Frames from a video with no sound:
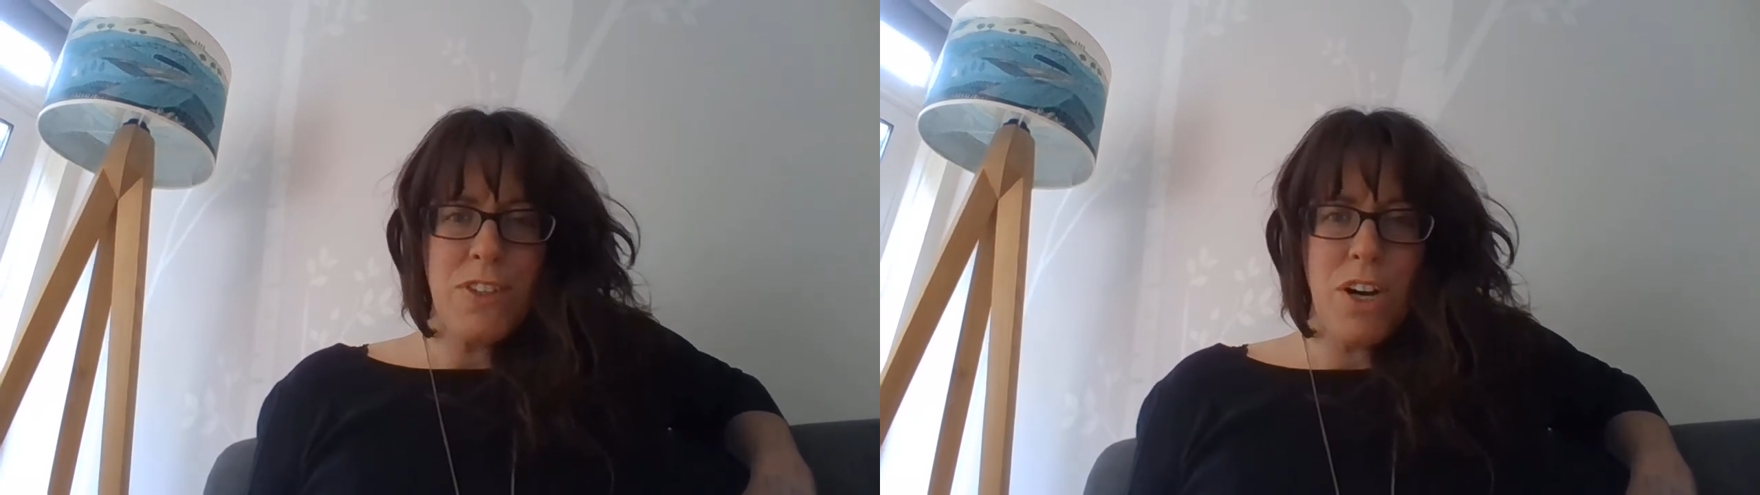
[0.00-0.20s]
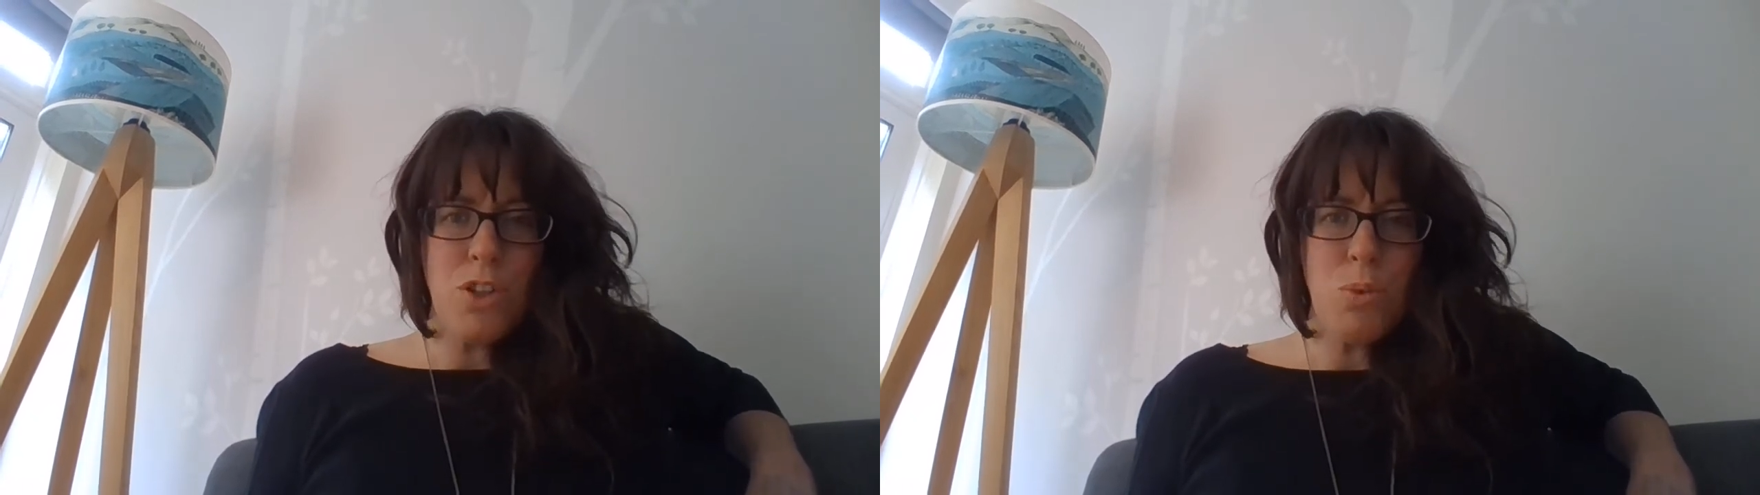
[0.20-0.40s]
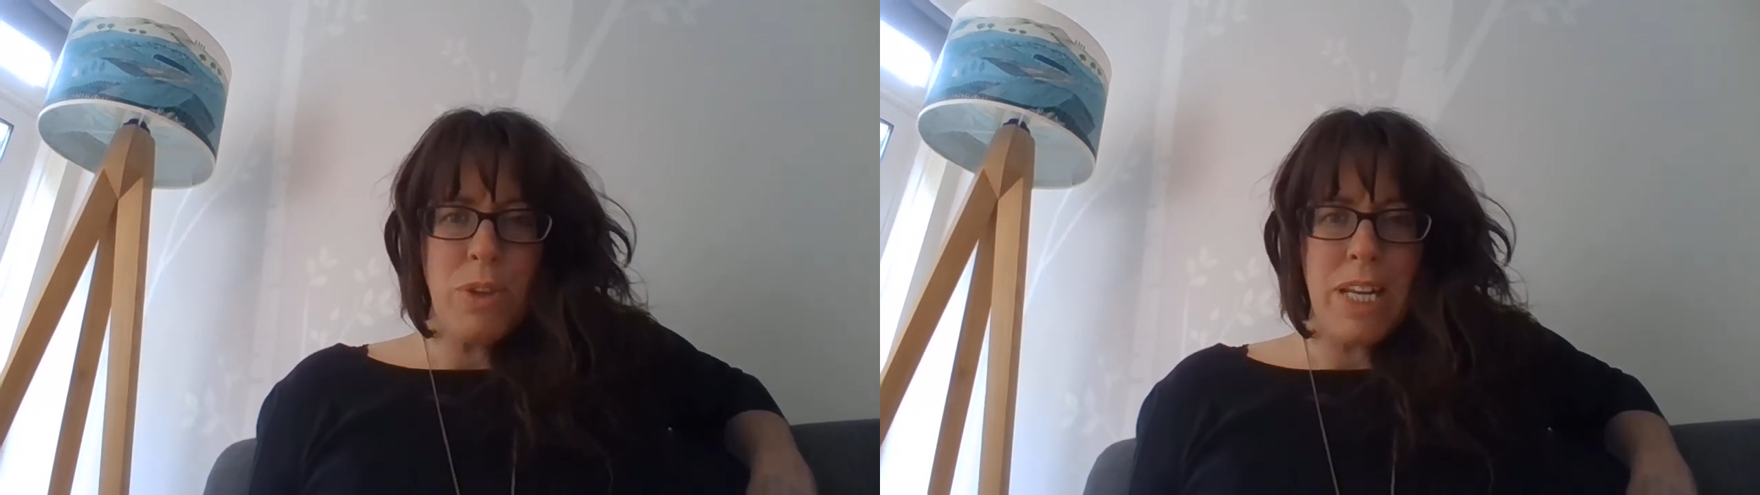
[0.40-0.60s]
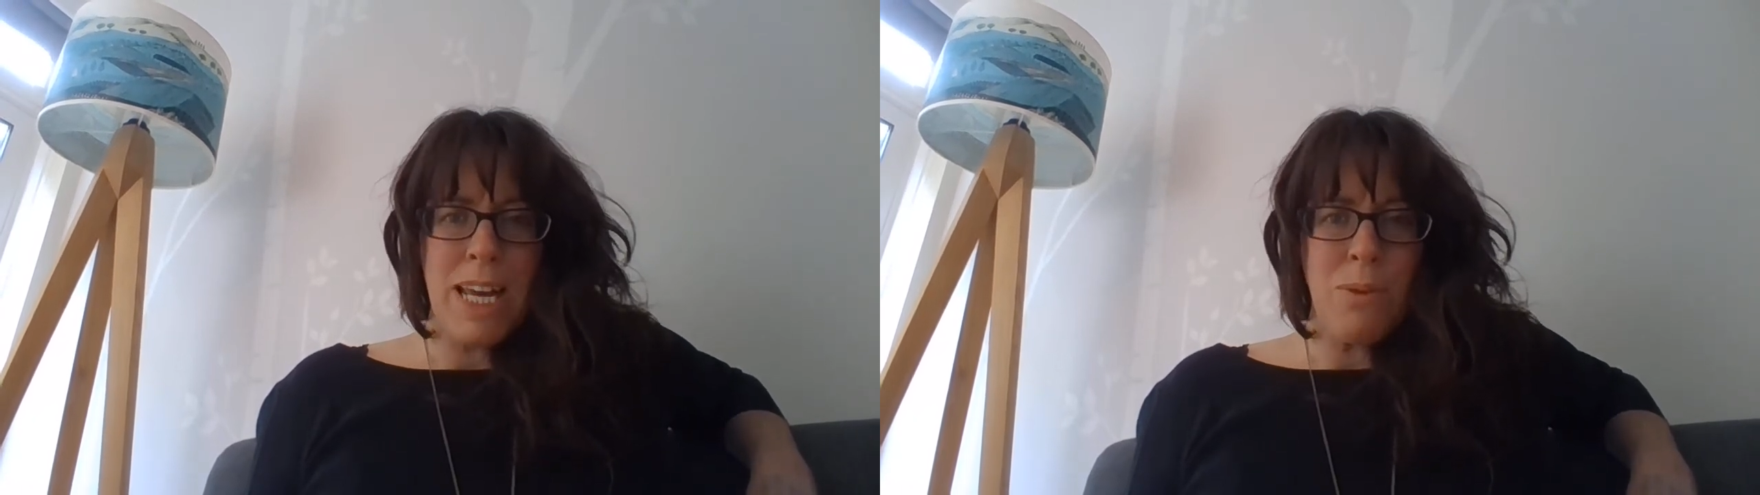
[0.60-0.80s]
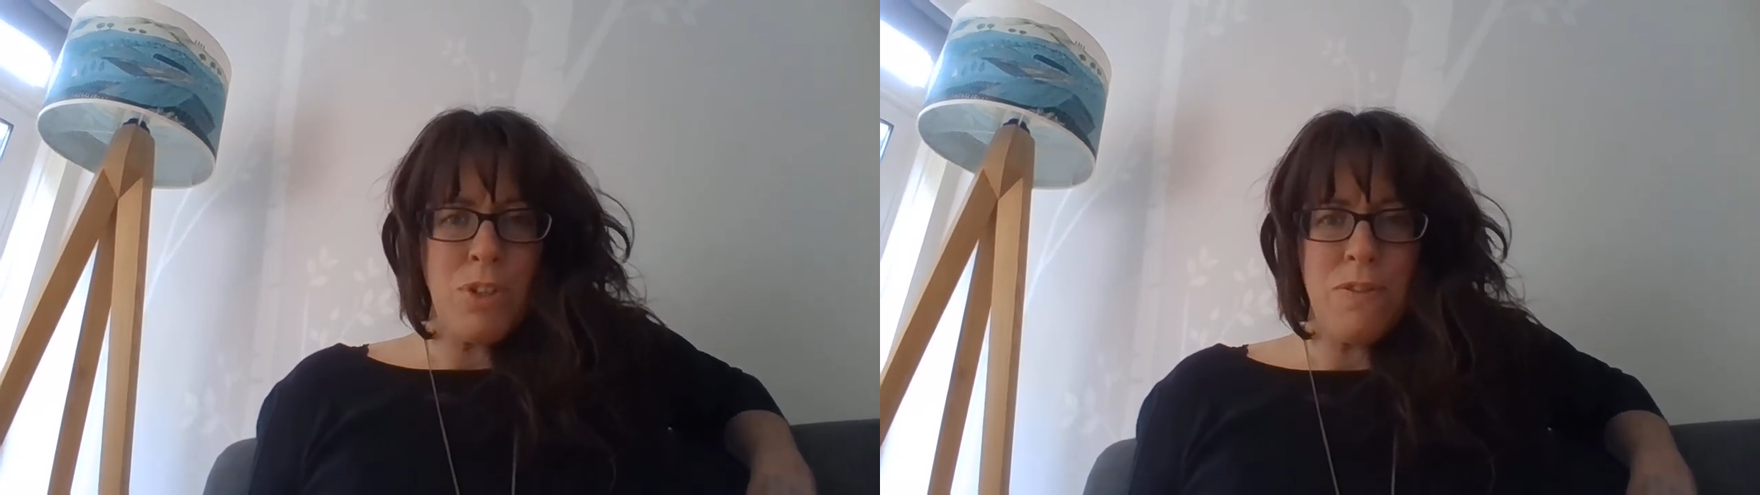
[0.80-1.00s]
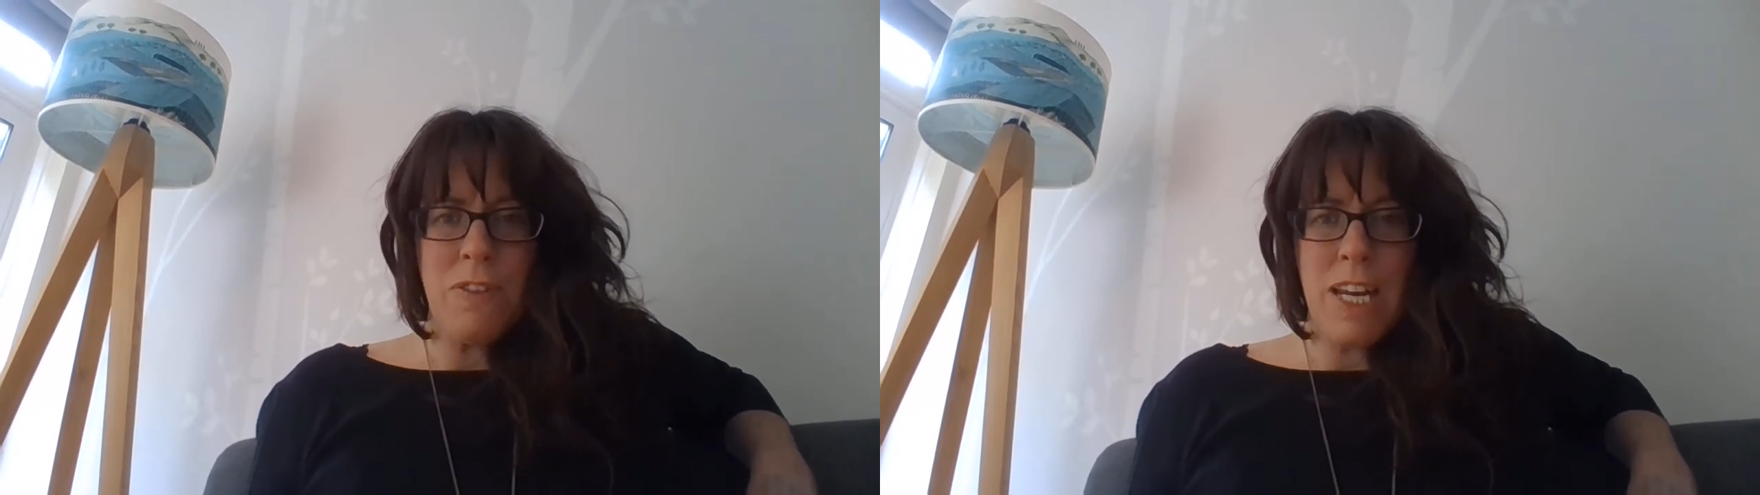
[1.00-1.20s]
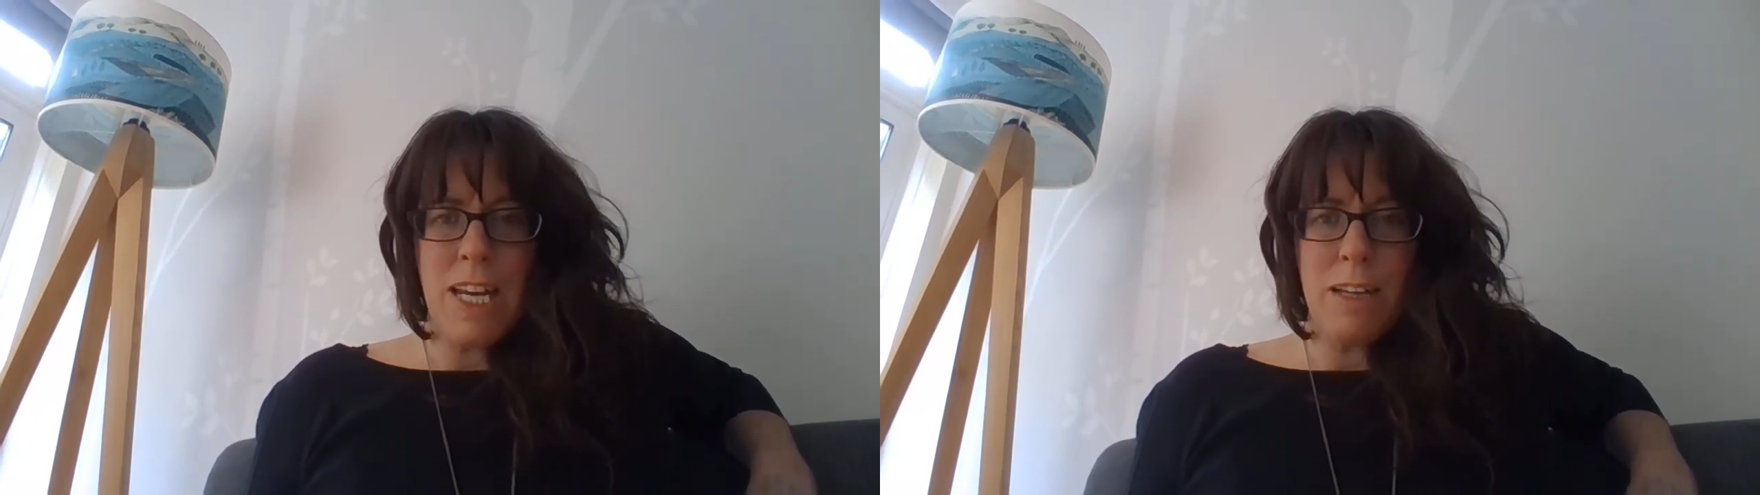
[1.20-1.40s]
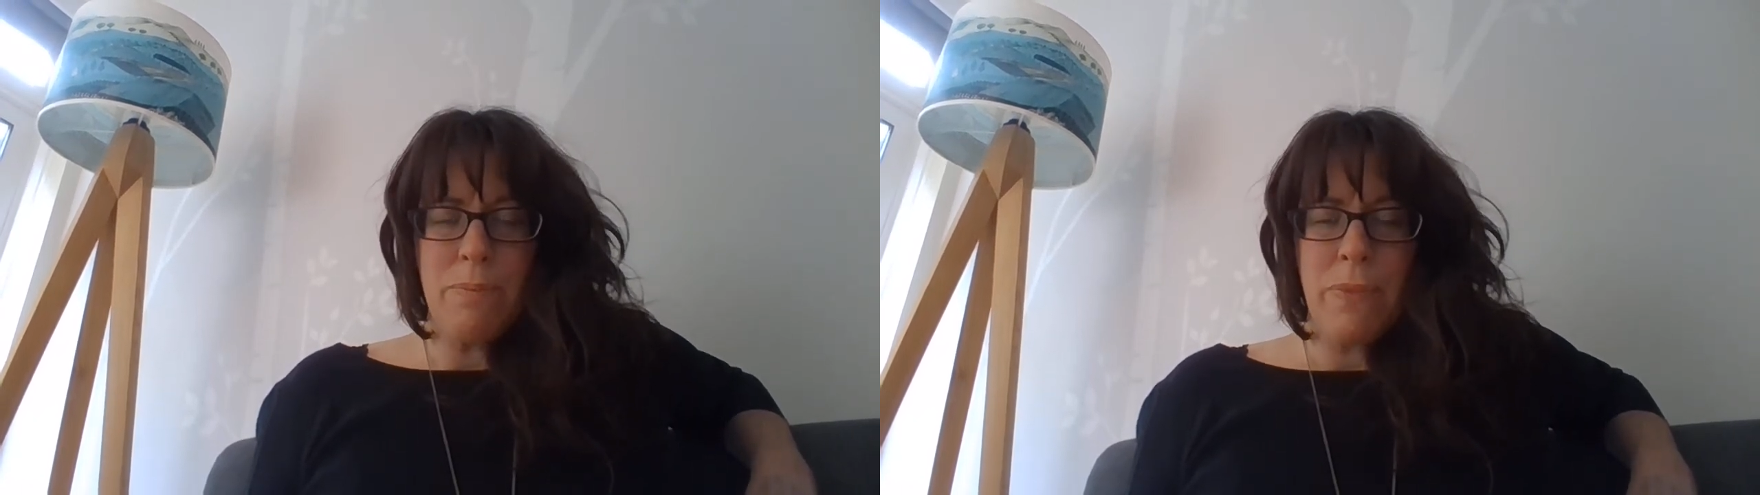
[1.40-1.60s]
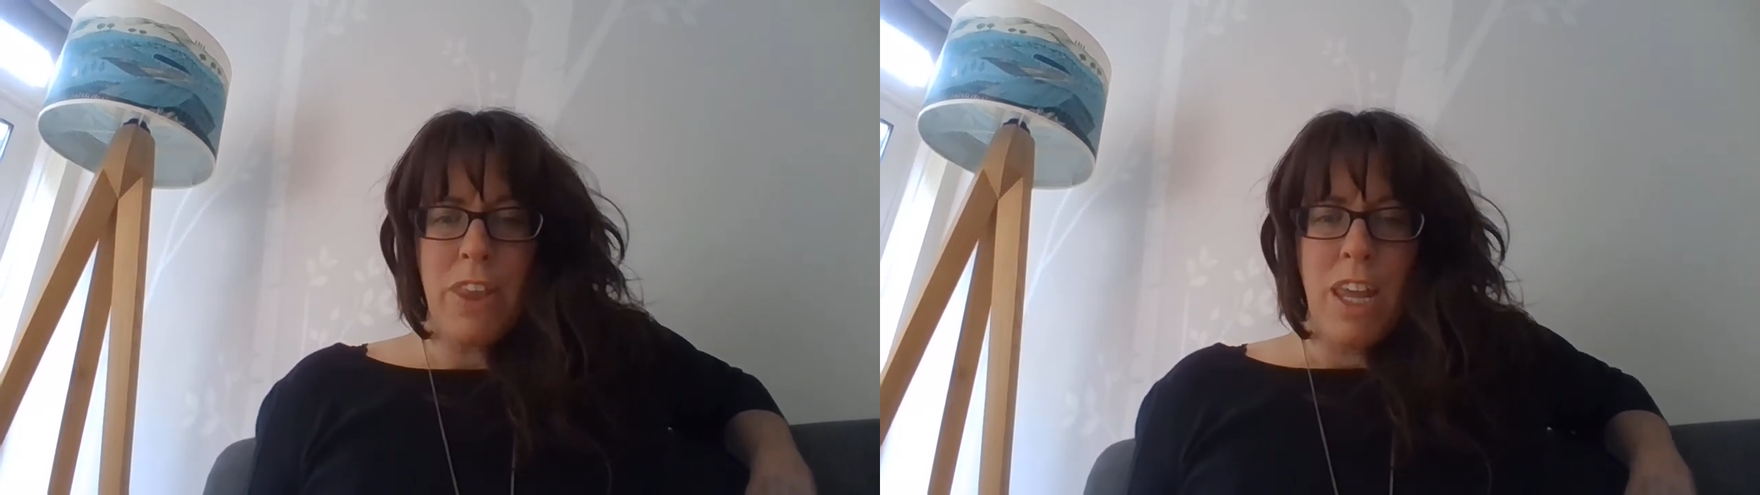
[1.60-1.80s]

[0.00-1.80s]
touch with the language of feeling,